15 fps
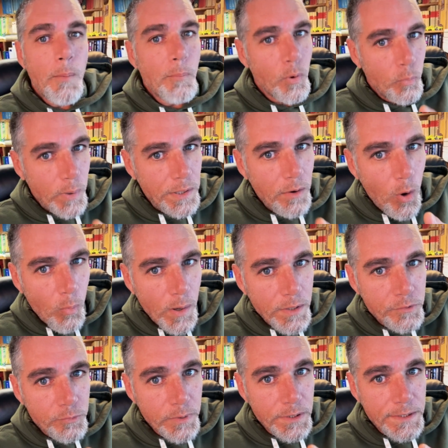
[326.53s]
But we know what
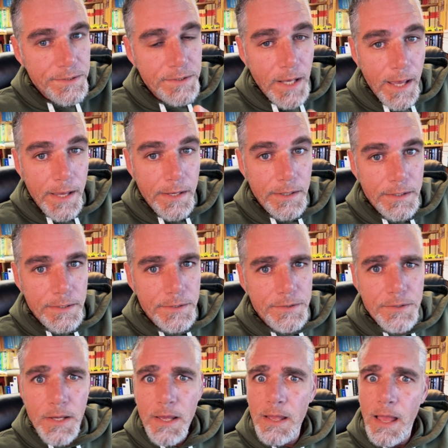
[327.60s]
it's really saying
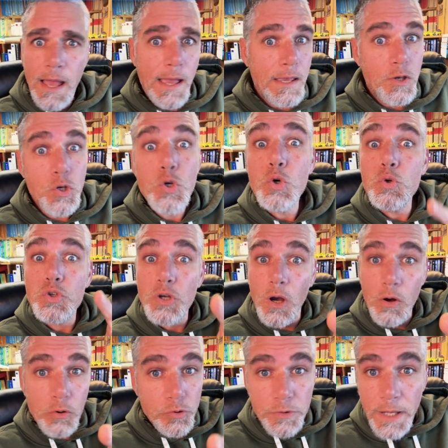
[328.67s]
is, hey, you
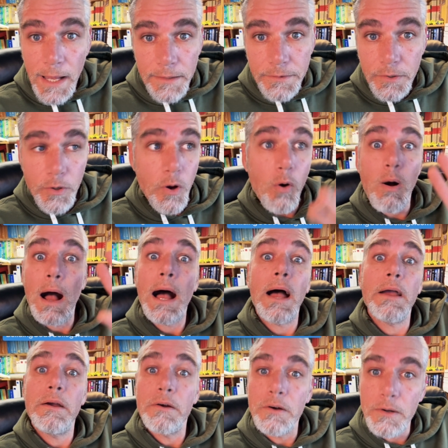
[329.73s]
chose not to go
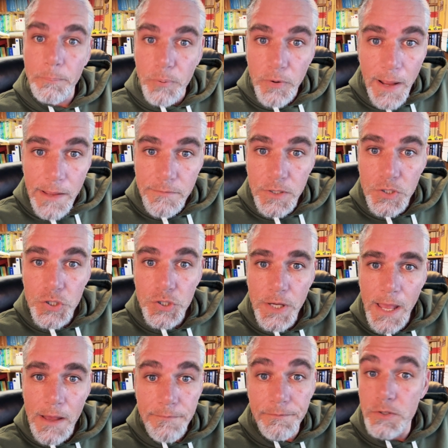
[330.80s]
hire a private
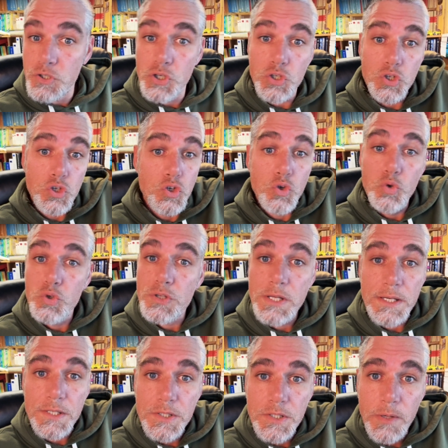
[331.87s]
chef and just use
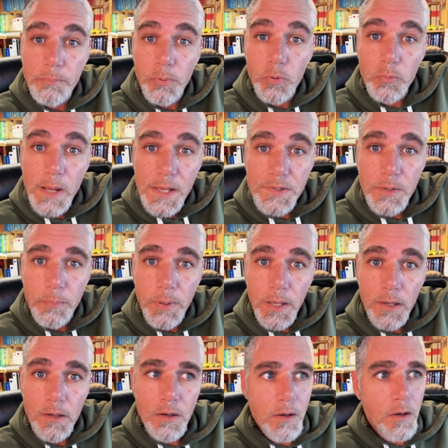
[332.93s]
this simple
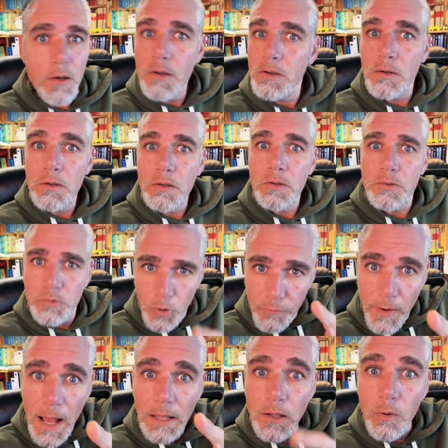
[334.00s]
recipe. So
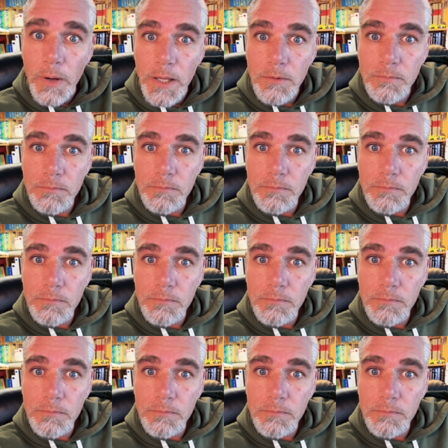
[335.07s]
follow it.